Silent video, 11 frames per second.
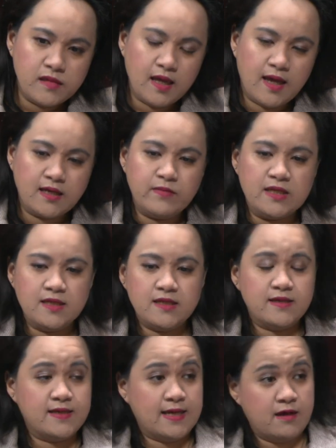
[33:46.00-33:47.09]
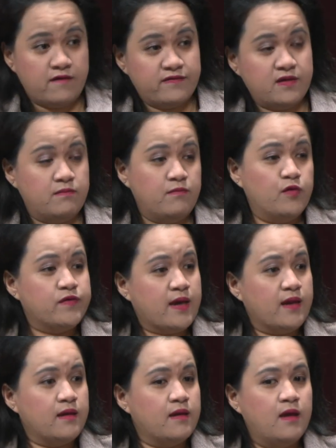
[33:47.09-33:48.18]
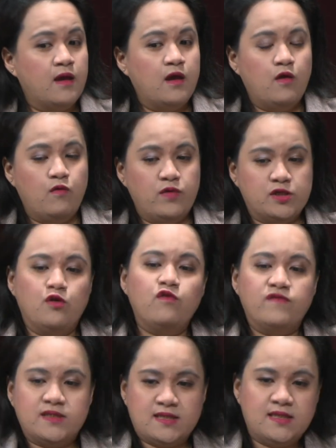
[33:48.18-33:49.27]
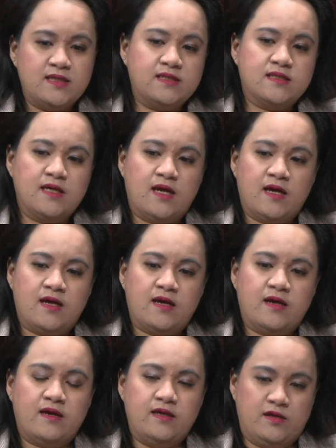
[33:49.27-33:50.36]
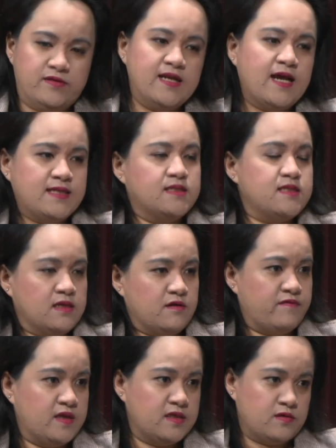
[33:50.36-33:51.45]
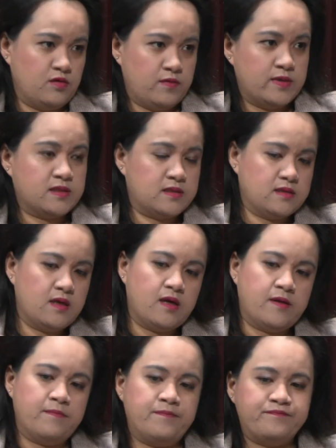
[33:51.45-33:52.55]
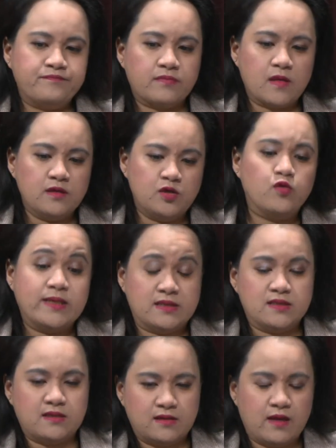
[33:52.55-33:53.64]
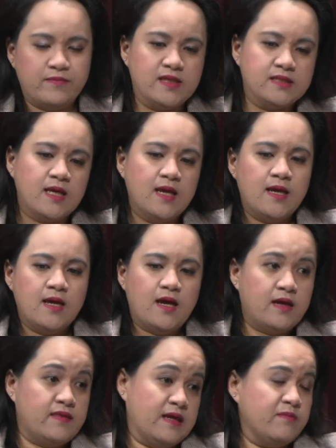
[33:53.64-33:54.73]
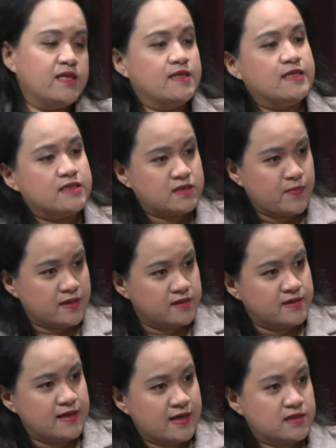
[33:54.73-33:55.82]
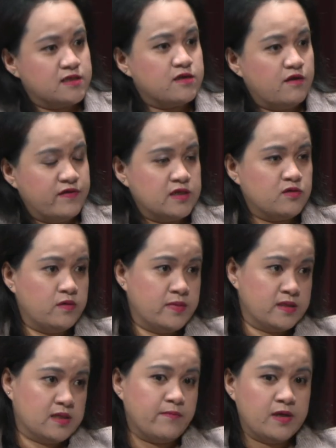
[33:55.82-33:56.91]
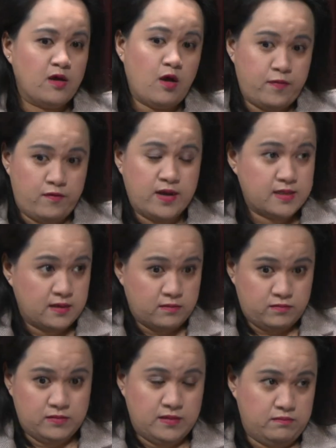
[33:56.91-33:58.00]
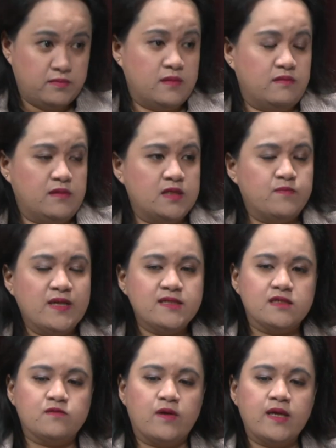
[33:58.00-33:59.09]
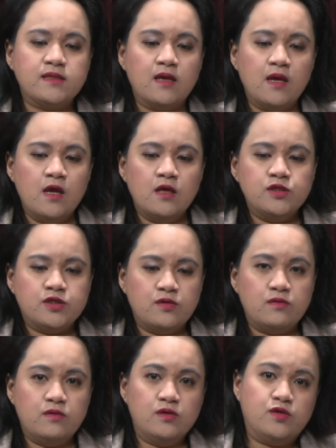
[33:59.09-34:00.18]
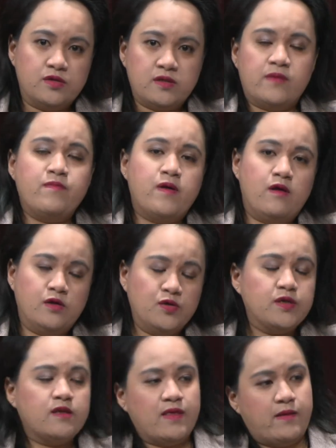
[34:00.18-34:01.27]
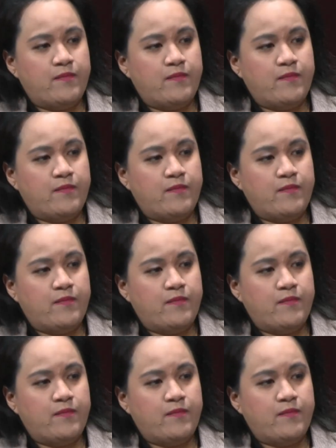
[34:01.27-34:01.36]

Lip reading: and immediately the day after, MOTAC, which oversees, the licensing of these tour buses and companies, they immediately suspended the license of the tour bus company operating these buses, right? So good on that